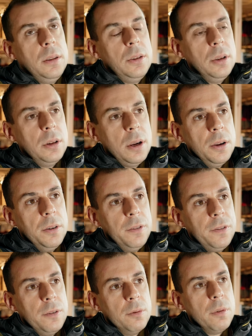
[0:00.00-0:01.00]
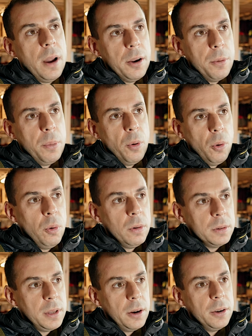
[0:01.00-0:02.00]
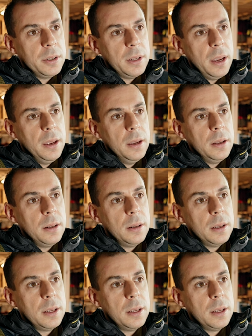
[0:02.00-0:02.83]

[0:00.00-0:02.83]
the kind of runnable, dare I say it,